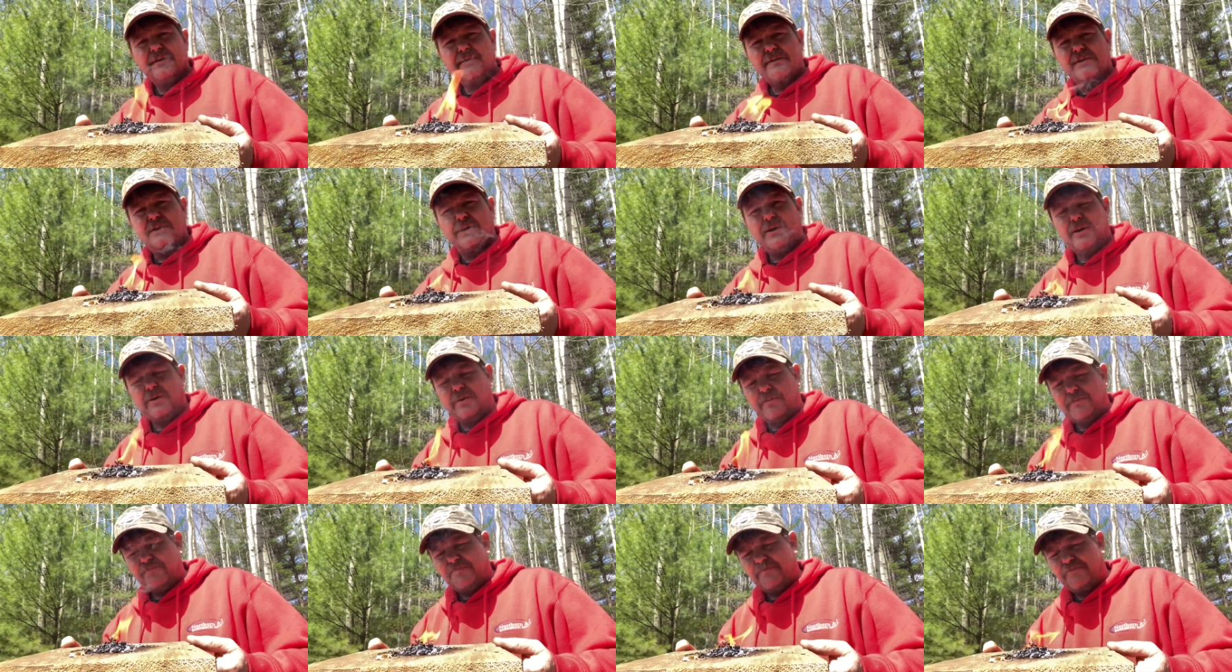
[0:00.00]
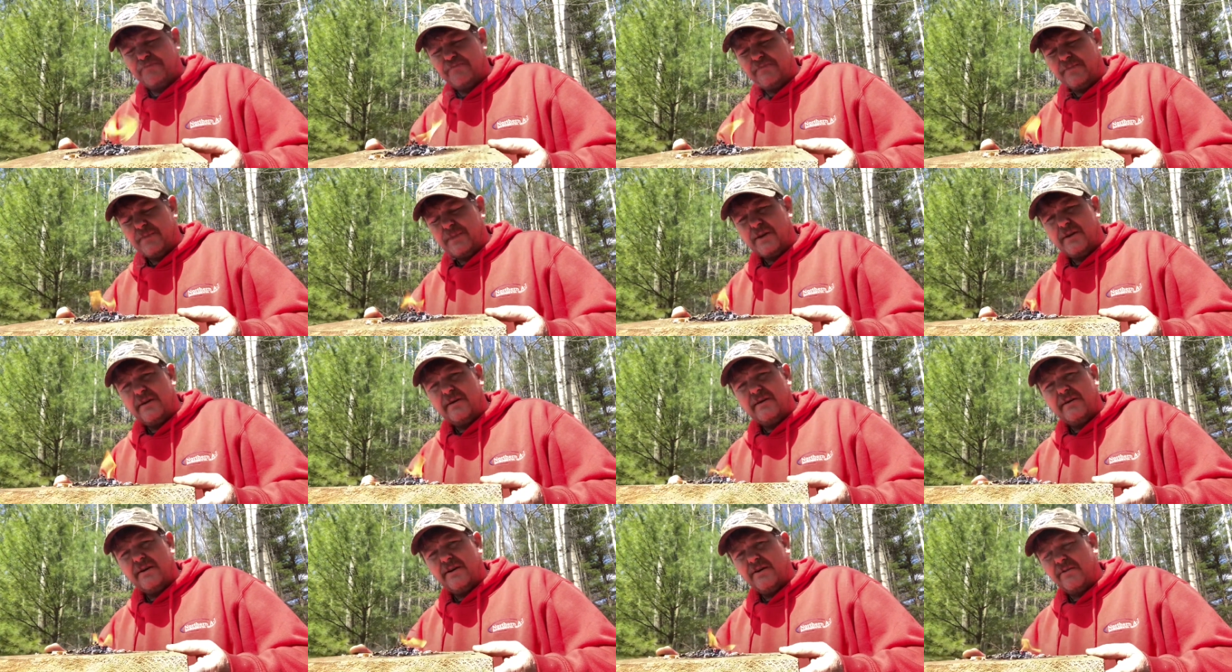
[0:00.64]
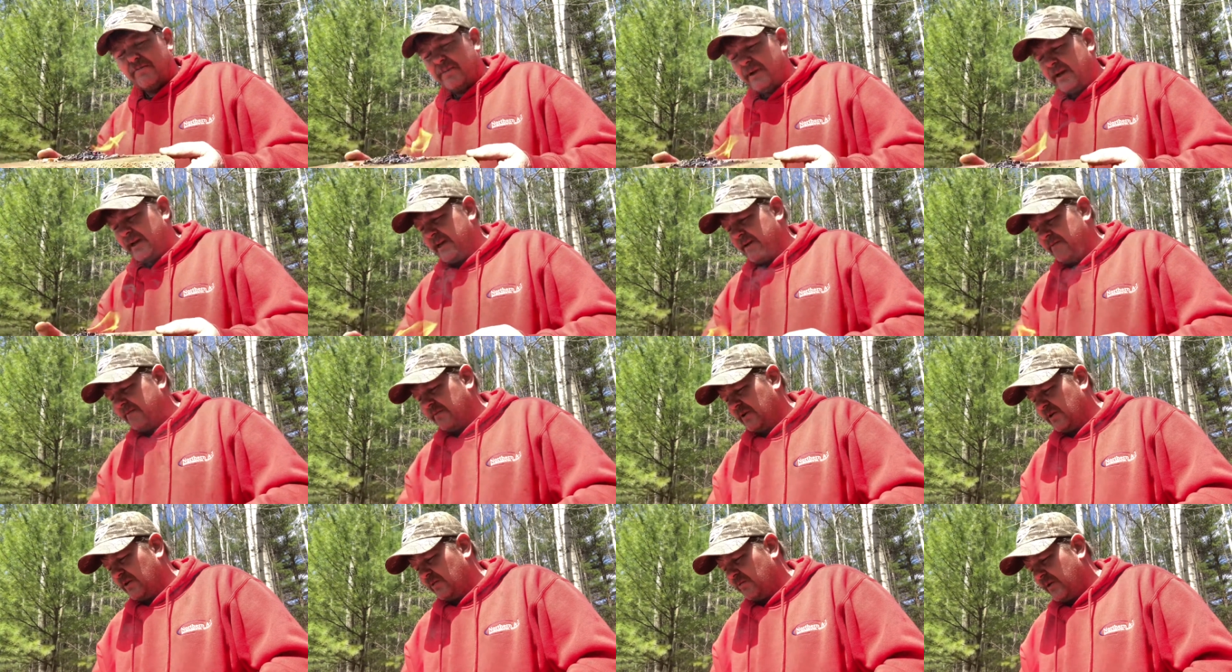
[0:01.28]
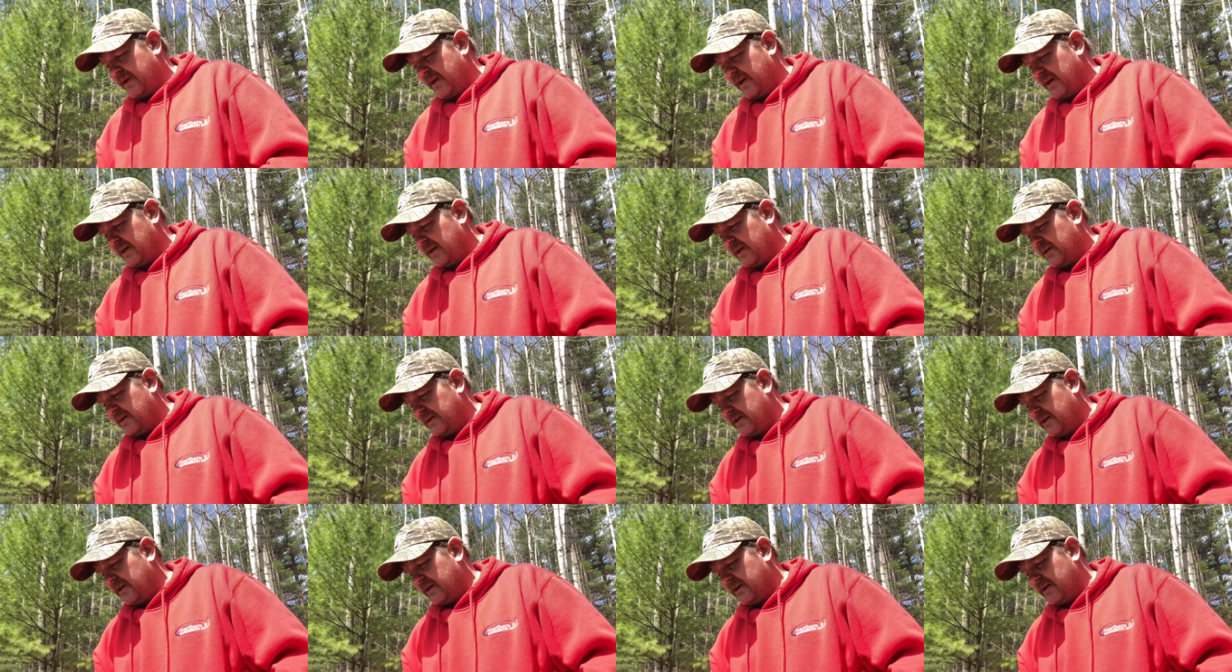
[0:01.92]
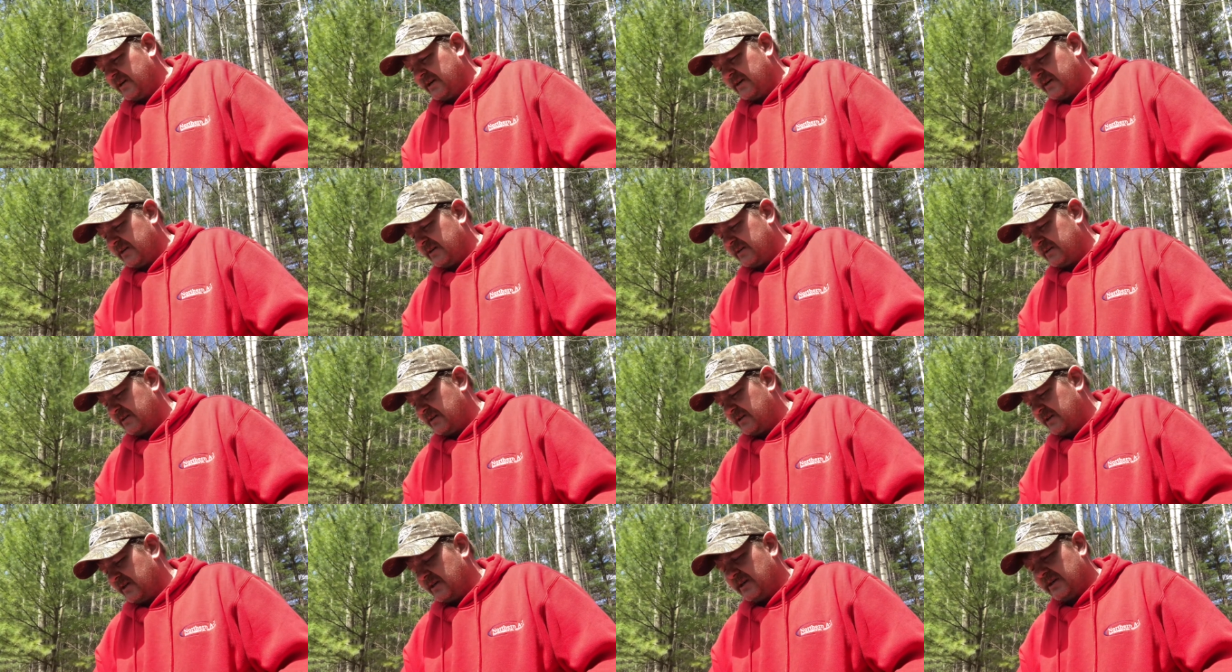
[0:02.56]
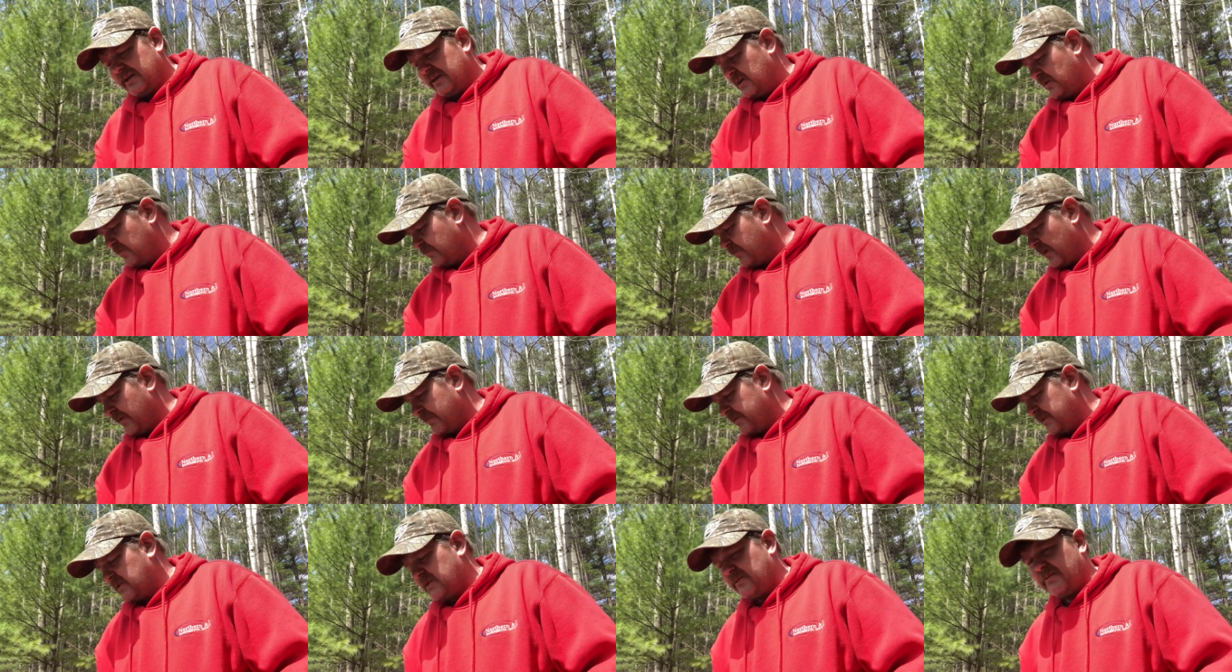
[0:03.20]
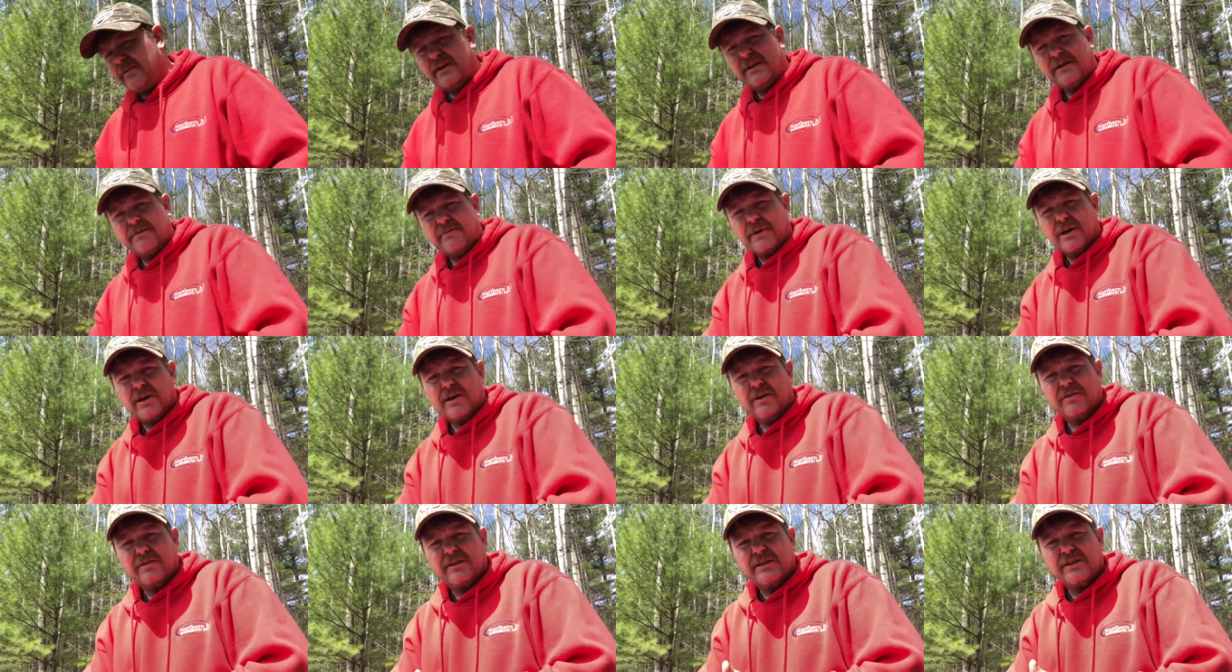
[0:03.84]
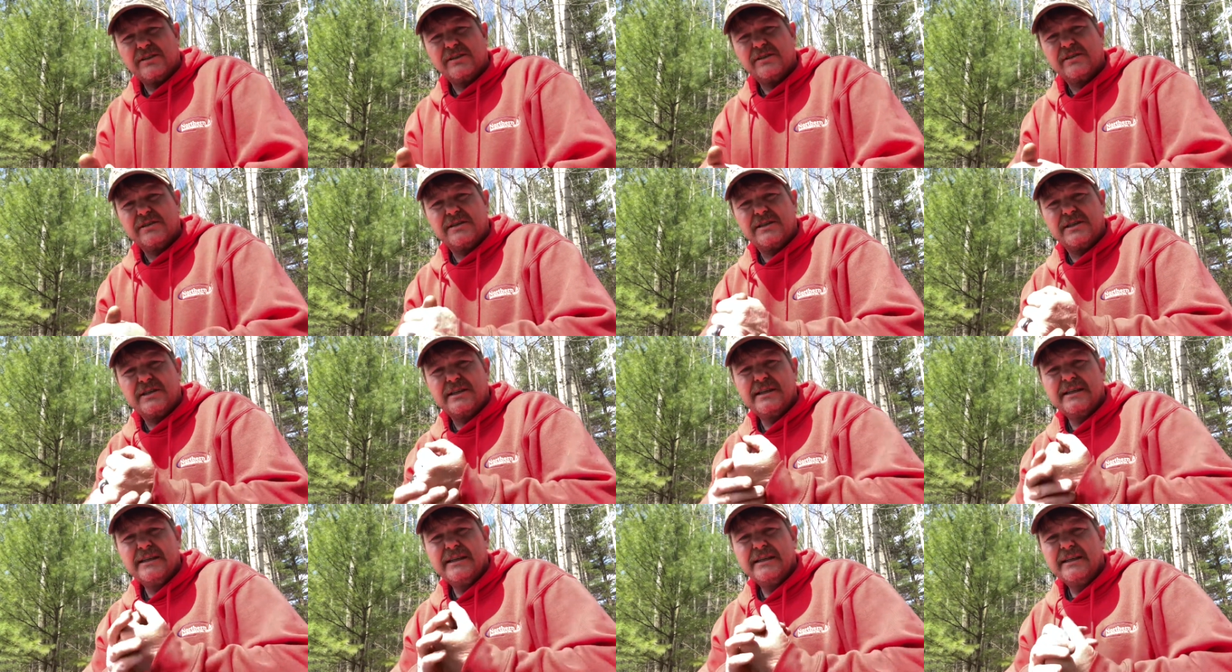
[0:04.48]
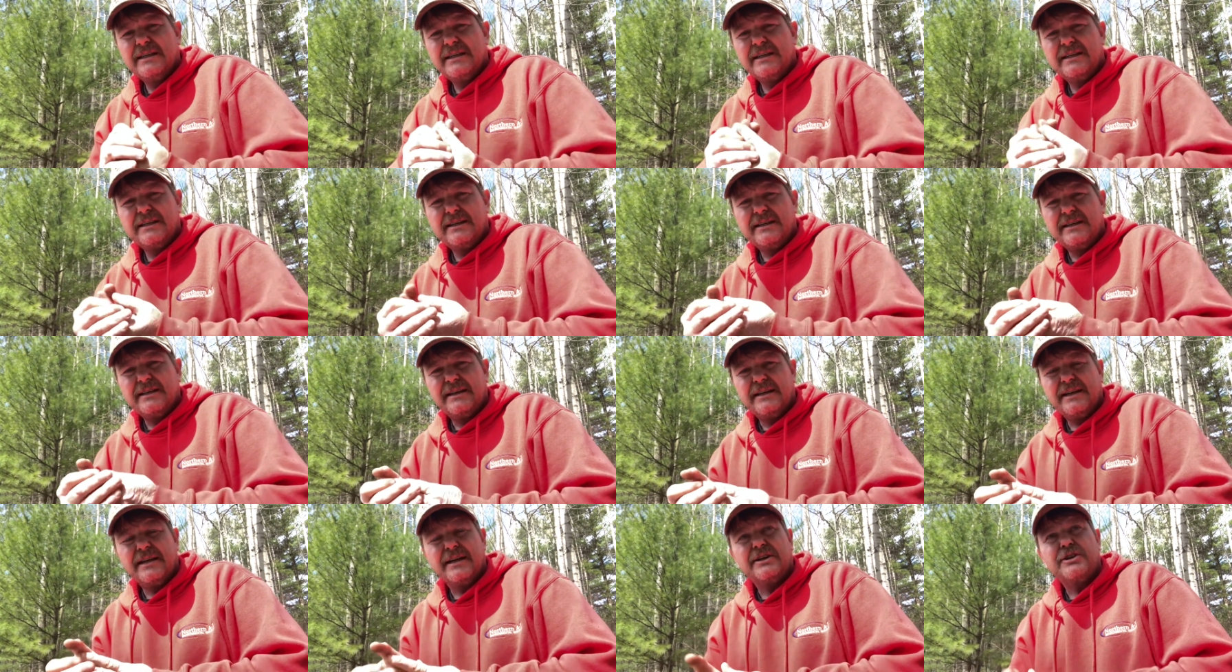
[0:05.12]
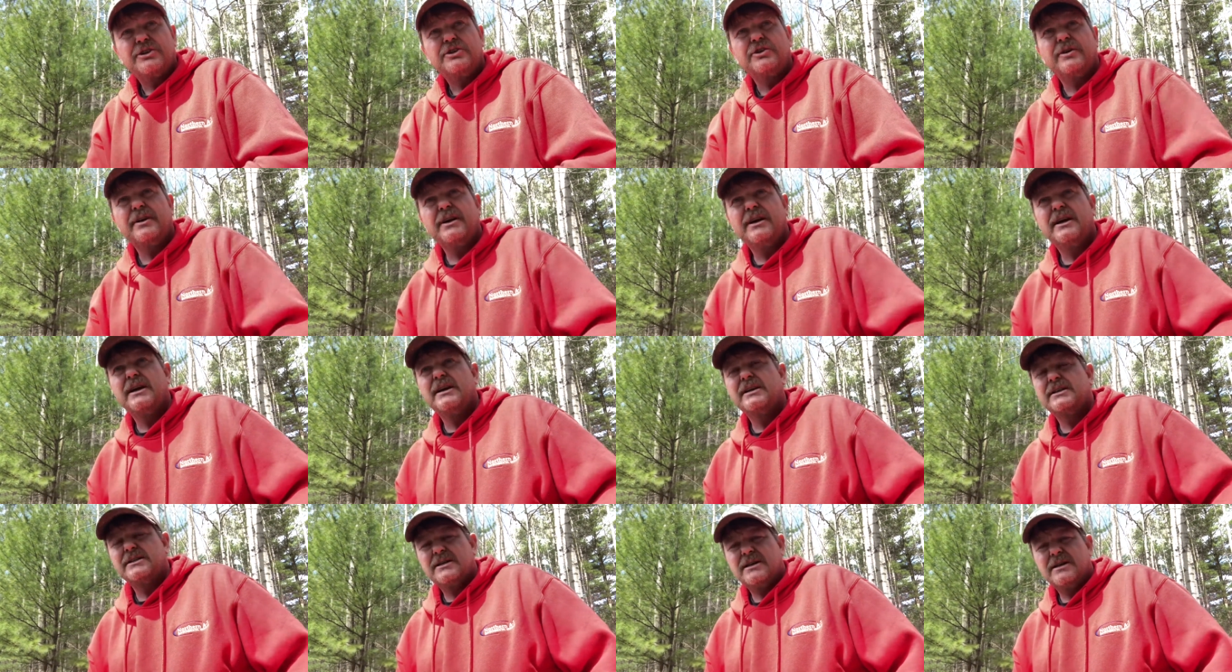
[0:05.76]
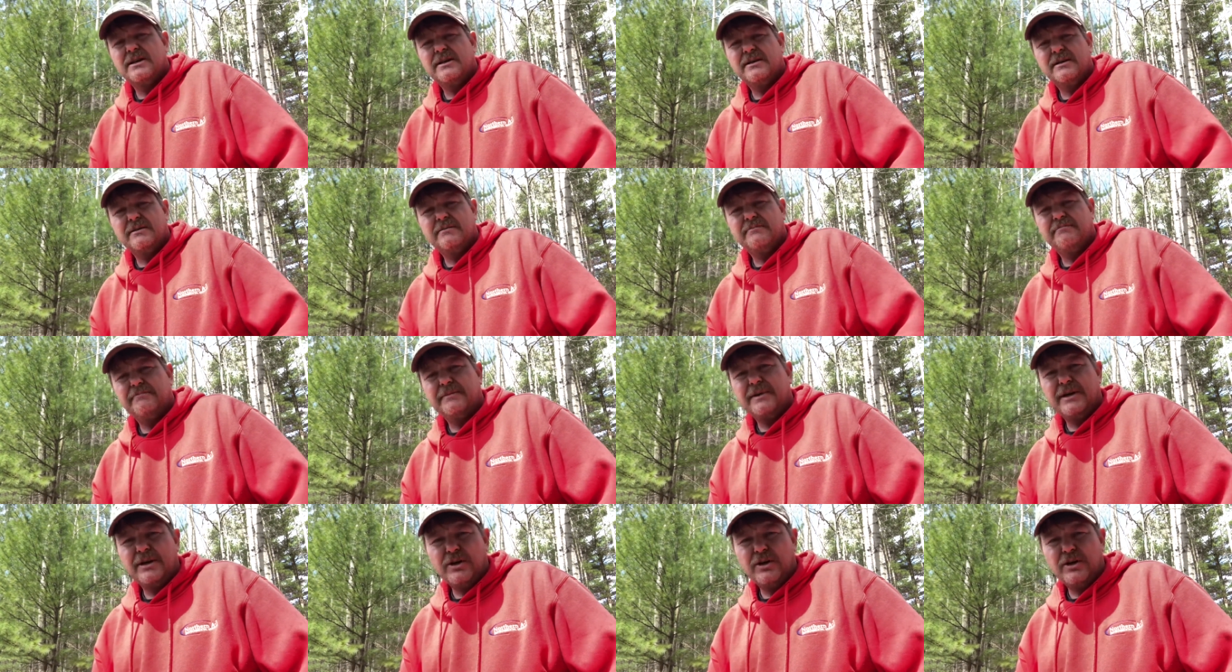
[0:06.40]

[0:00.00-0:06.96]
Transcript: So everybody have a good weekend, and uh, you'll probably see me tomorrow because I got to show you guys my